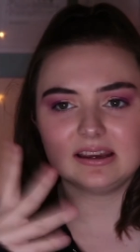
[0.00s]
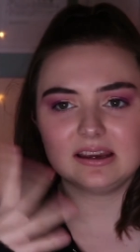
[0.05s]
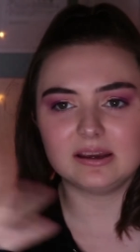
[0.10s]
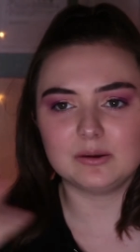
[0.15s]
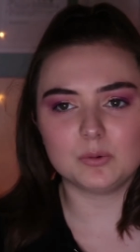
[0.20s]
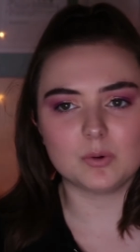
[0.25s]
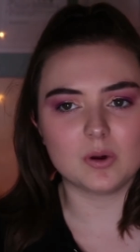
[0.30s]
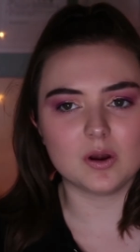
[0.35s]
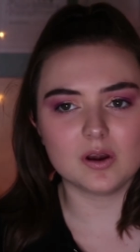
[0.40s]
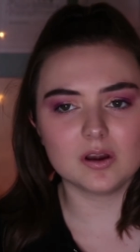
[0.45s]
it
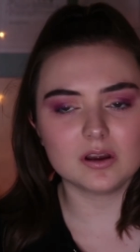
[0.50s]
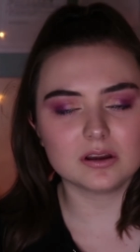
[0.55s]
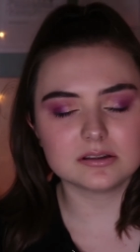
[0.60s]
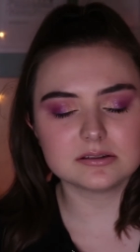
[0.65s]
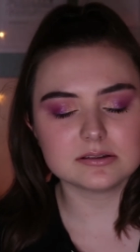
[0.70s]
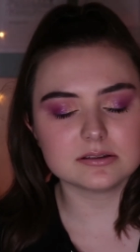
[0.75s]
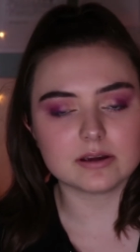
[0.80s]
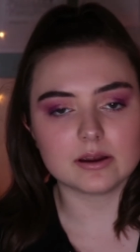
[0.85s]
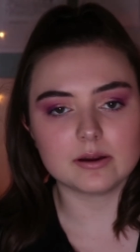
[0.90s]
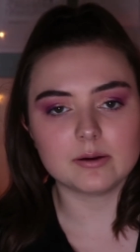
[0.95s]
works,
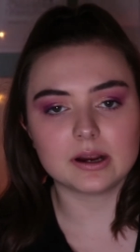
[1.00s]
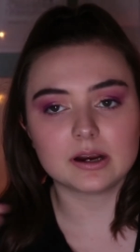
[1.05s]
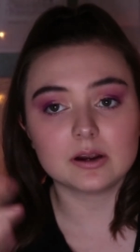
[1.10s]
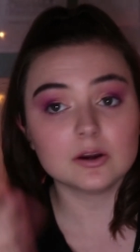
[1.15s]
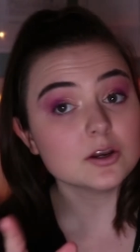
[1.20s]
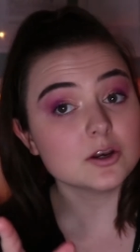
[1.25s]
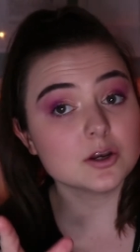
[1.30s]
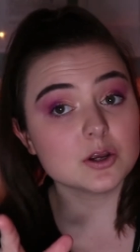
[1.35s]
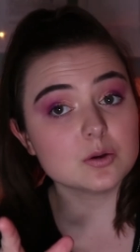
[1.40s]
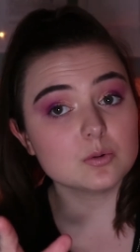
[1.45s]
so I
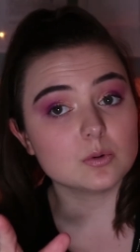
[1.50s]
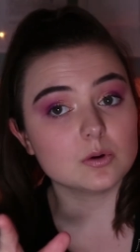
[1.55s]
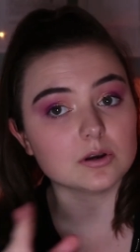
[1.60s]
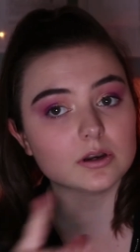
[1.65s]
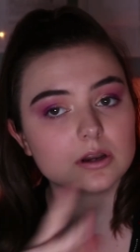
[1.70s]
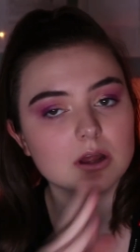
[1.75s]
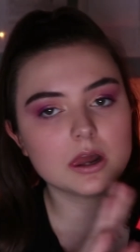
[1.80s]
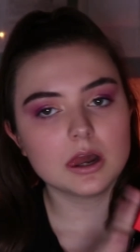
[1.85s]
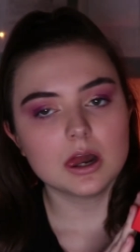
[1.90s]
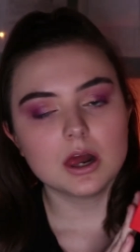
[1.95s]
got a new one.
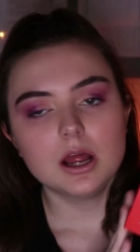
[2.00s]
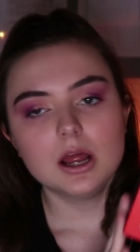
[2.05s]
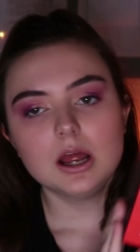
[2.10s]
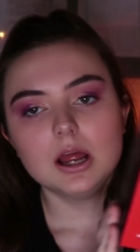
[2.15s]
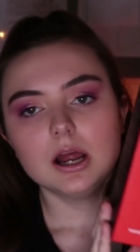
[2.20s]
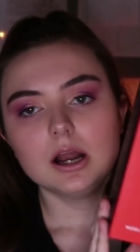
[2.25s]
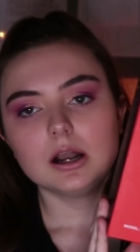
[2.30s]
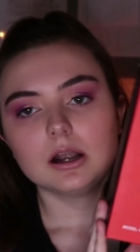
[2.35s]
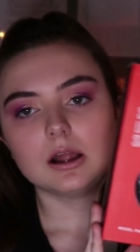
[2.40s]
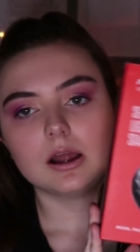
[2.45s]

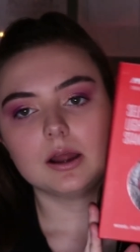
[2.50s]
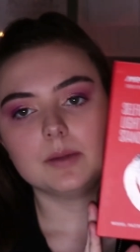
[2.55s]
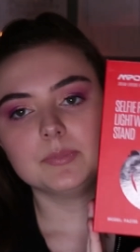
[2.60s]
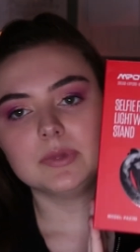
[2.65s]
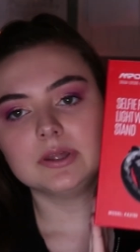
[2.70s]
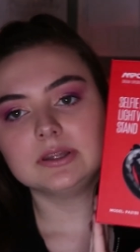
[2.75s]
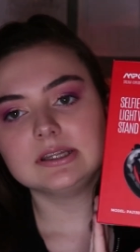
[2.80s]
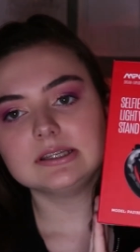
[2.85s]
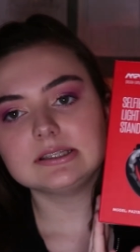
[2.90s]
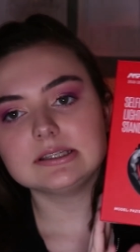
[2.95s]

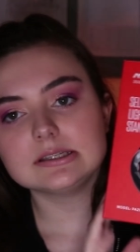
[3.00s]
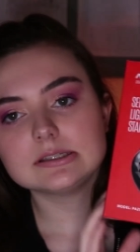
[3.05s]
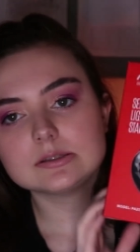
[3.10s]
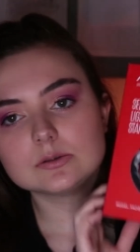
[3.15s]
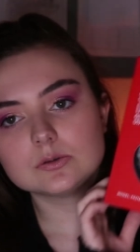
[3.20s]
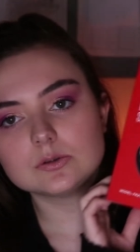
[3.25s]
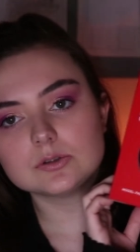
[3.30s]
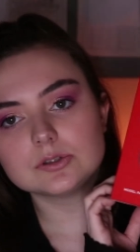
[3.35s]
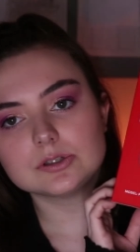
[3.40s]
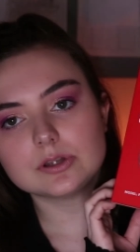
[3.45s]
And this is
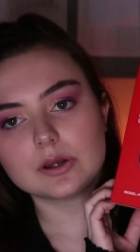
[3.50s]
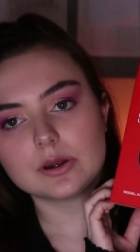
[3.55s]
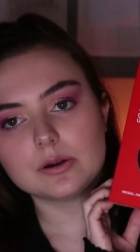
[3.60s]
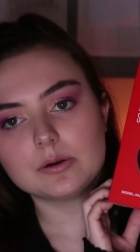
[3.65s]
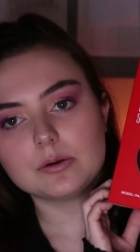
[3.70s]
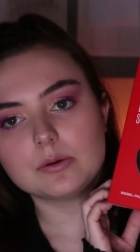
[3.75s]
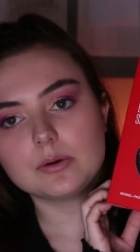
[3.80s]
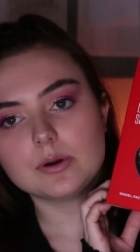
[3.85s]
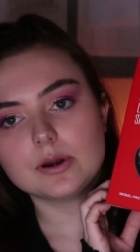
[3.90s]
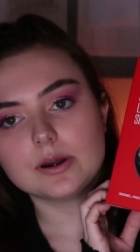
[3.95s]

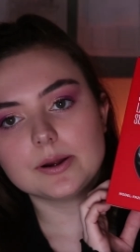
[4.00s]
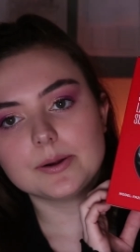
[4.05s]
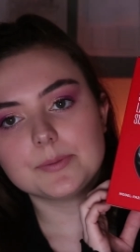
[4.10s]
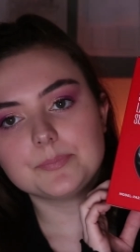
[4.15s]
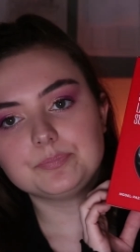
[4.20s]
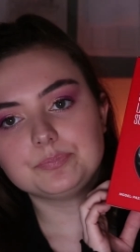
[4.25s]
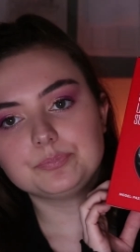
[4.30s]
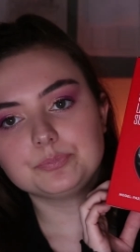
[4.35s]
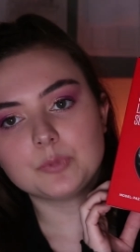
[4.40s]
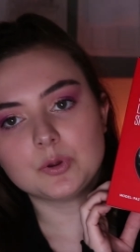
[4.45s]
also
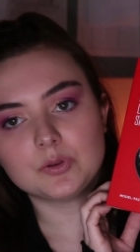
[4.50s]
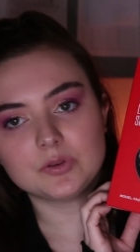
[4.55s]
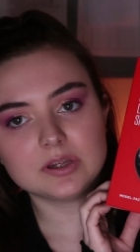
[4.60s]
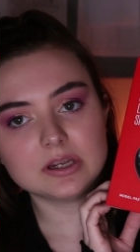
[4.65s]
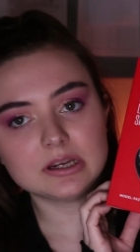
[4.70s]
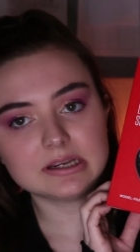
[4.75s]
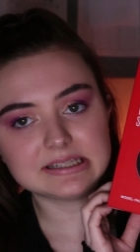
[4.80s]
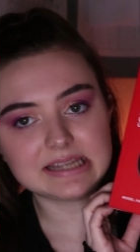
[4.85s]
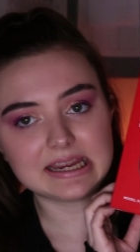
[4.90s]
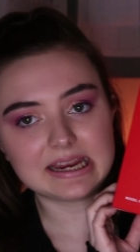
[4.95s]
one that you
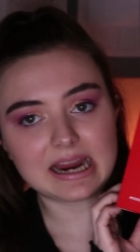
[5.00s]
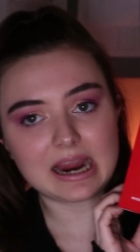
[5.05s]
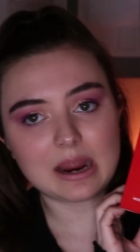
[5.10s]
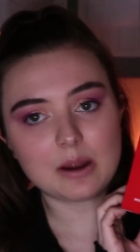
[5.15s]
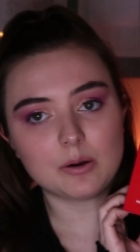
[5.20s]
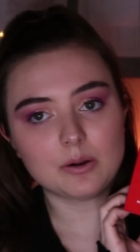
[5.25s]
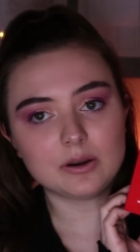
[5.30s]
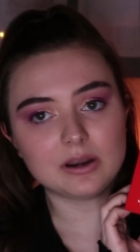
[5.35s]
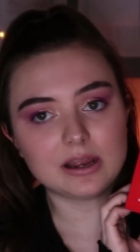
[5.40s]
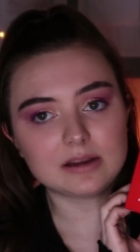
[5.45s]
can take
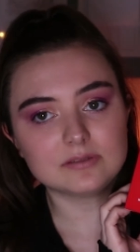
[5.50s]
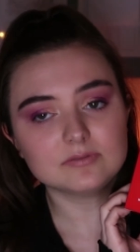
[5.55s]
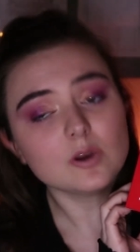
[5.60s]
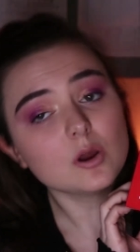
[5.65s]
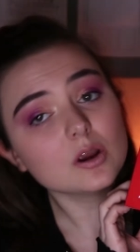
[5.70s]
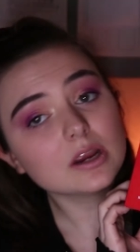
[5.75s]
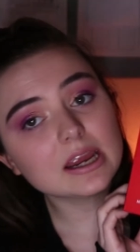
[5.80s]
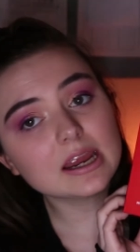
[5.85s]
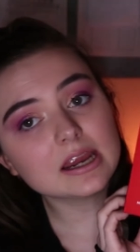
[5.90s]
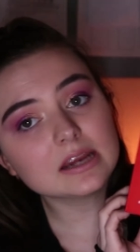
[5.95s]
out on like
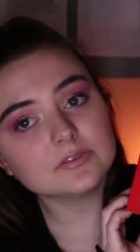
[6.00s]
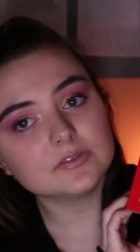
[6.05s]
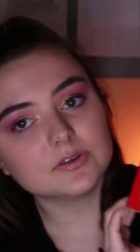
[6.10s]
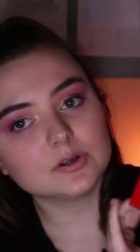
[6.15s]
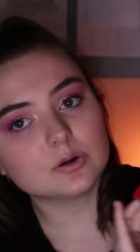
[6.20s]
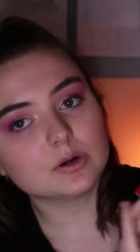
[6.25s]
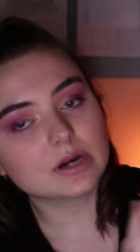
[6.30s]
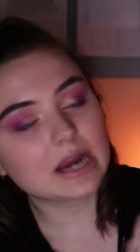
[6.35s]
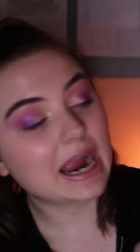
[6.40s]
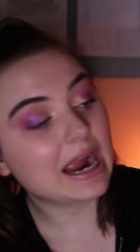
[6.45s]
vlogging for
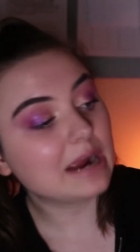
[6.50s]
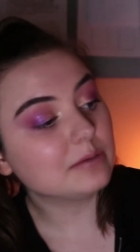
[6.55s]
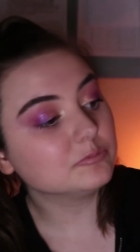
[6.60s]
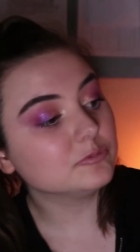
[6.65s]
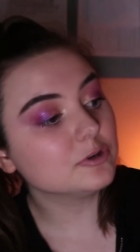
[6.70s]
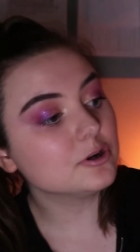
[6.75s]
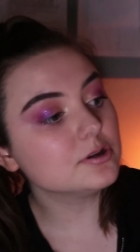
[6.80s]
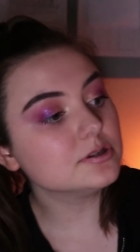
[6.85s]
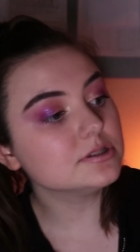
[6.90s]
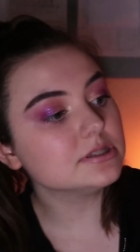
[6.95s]
your
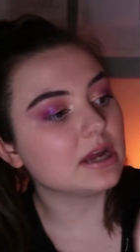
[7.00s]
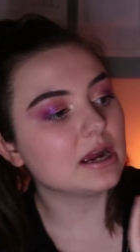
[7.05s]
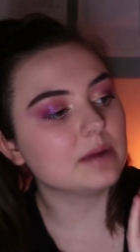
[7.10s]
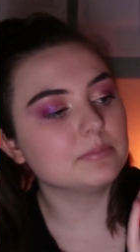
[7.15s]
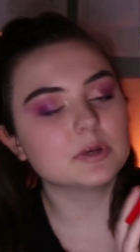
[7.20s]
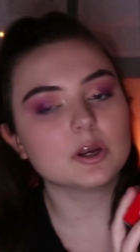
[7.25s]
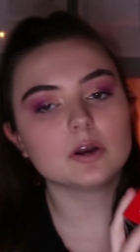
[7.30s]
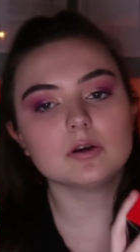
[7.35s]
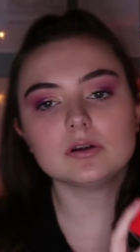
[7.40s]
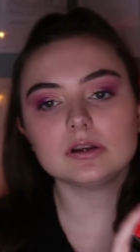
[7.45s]
cameras.
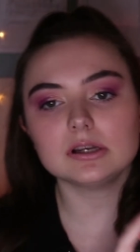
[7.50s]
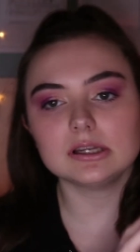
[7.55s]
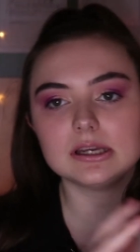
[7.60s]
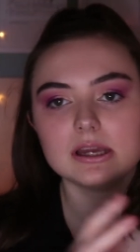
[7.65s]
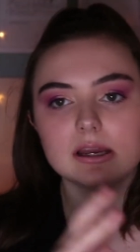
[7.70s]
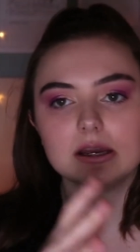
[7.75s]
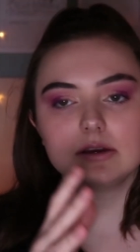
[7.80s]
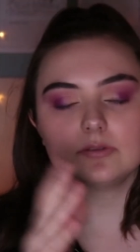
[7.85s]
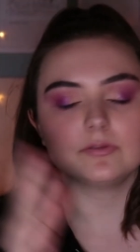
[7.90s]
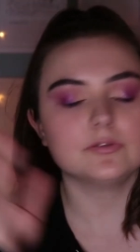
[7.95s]

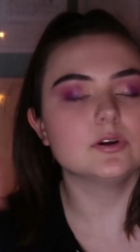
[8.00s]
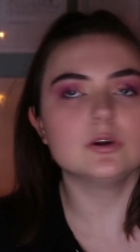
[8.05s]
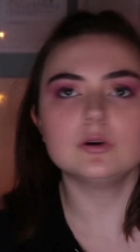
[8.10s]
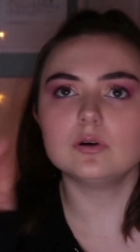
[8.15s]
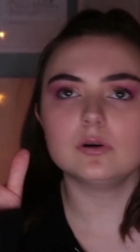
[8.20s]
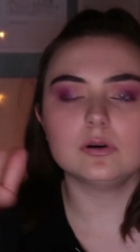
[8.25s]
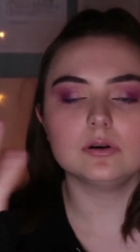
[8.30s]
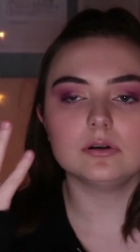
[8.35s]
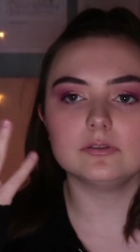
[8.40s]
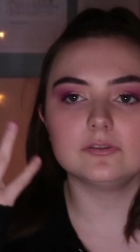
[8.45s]
For
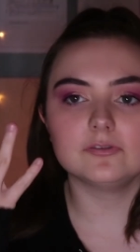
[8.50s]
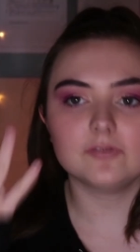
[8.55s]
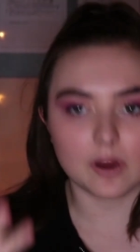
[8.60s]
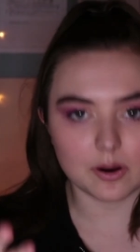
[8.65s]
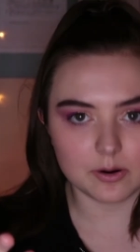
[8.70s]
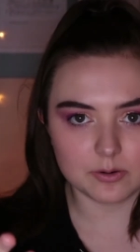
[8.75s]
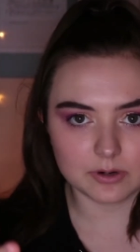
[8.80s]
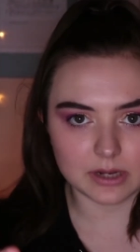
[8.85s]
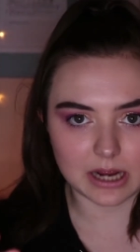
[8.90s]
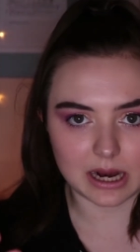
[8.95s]
your
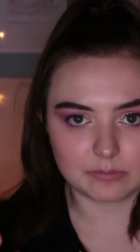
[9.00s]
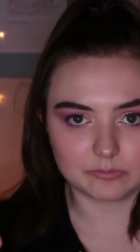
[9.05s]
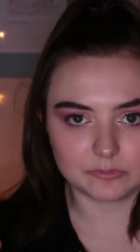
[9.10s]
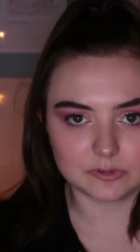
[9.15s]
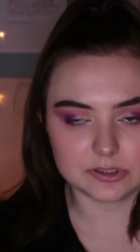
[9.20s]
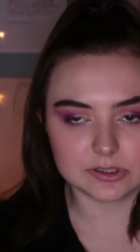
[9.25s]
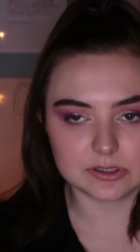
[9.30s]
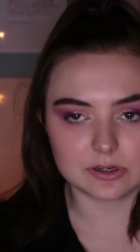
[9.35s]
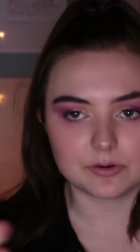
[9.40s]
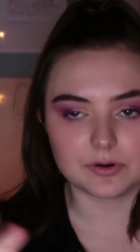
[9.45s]
phone
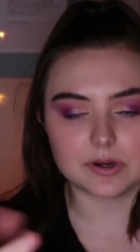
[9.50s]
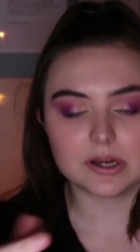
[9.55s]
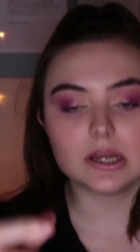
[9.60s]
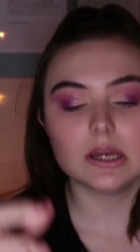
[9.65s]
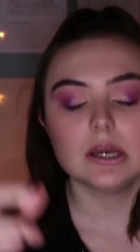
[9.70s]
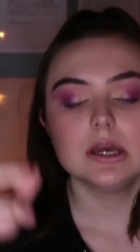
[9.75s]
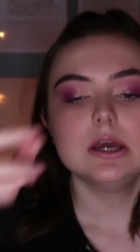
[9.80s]
cameras, sorry.